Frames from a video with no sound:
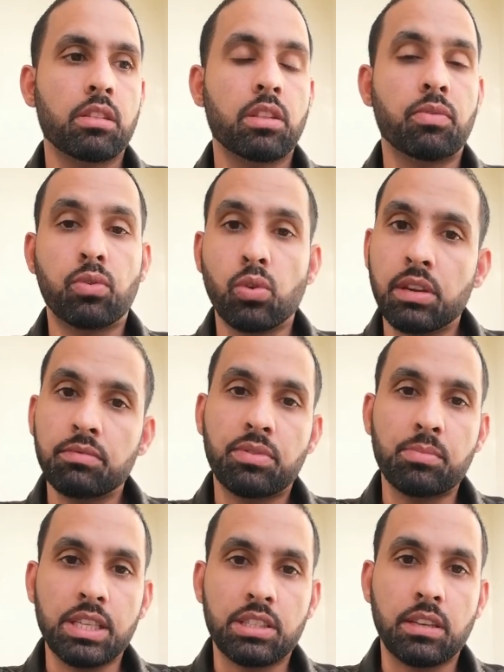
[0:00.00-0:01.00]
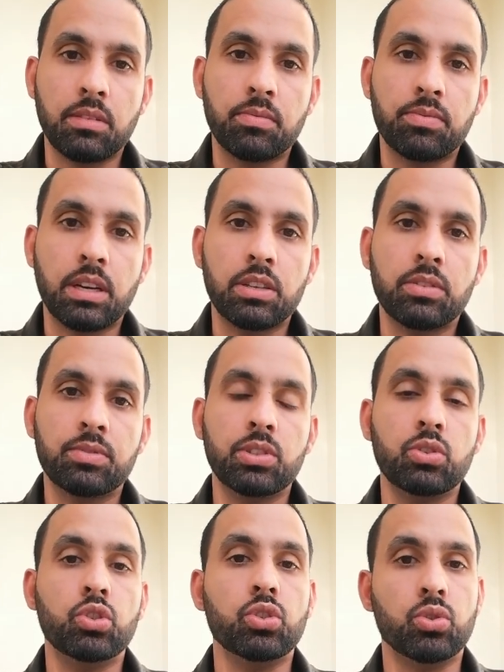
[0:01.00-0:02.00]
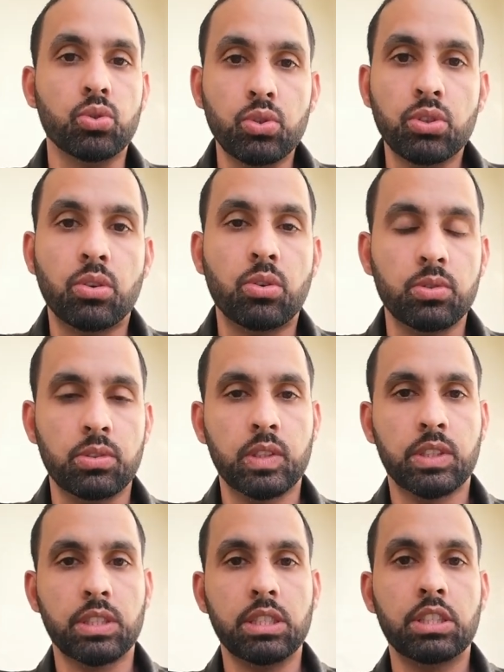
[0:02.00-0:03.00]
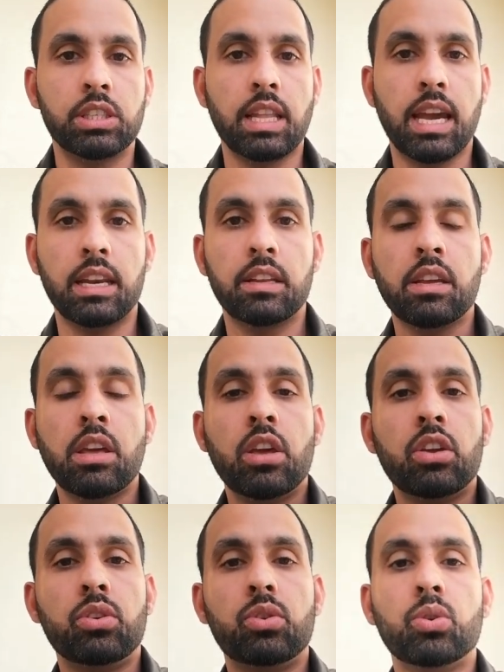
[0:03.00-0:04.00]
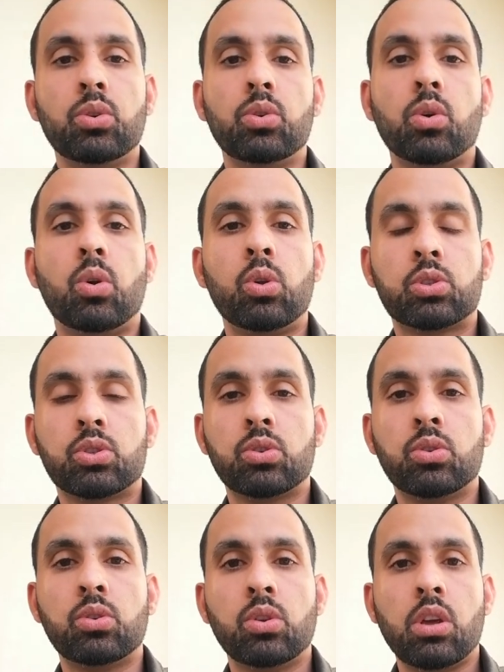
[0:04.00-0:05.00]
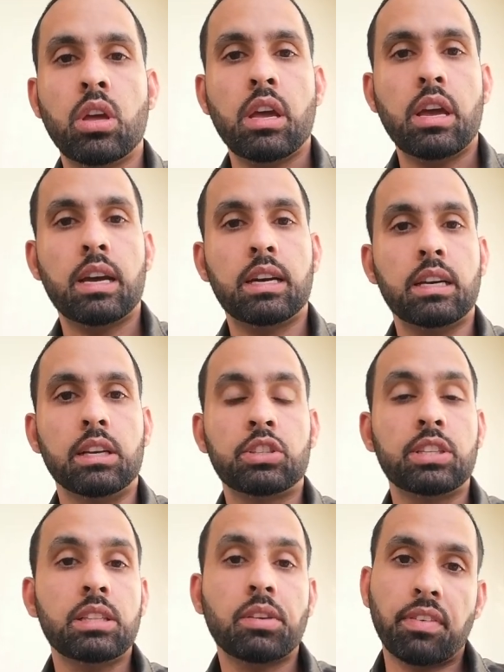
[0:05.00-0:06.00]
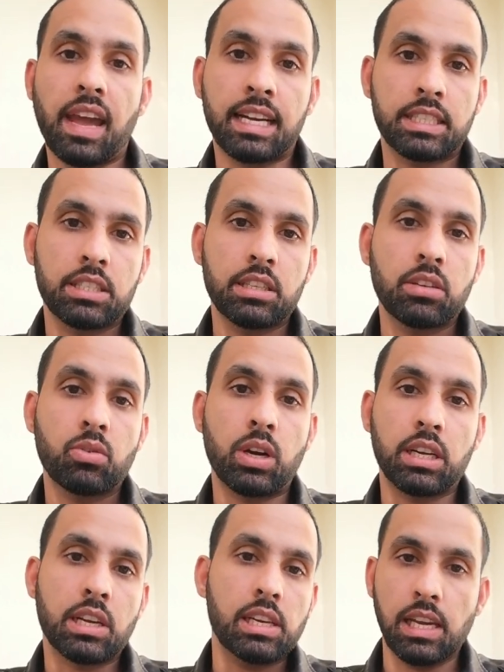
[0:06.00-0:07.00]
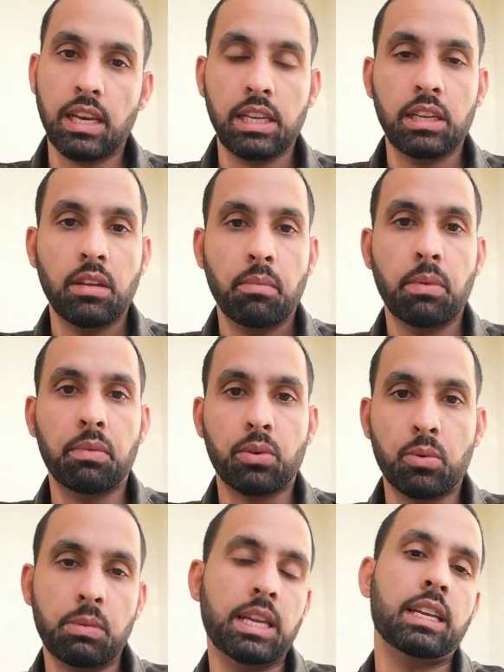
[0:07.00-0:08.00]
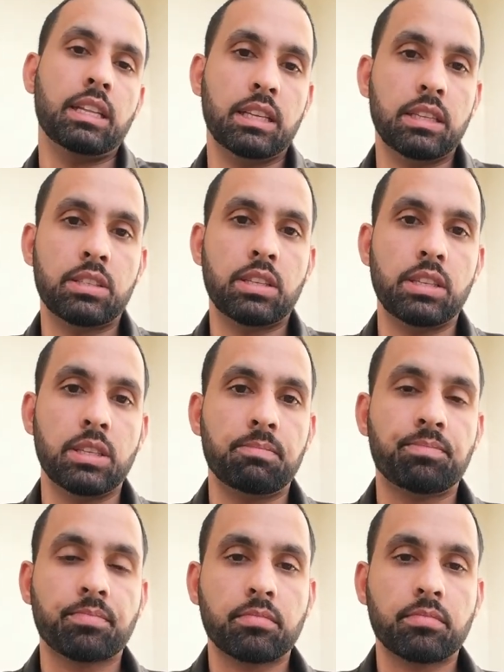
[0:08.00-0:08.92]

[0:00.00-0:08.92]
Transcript: the full information in front of you. You do your own research, that you also see the facts quite clearly before making that decision.